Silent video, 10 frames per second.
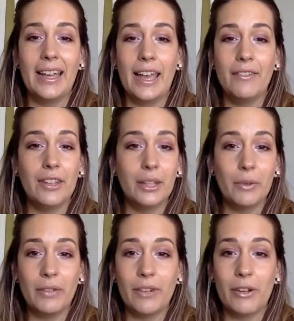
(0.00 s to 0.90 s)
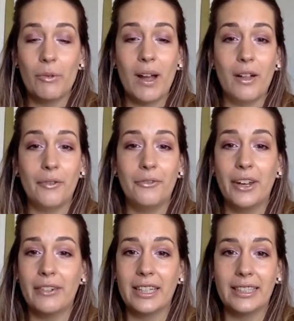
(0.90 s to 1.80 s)
everything went very well,
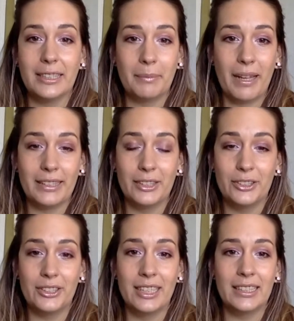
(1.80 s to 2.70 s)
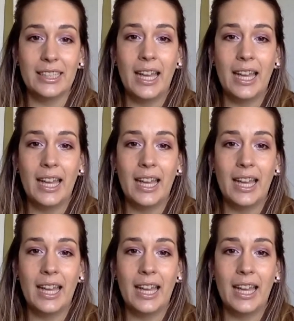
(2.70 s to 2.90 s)
very easy pattern to knit.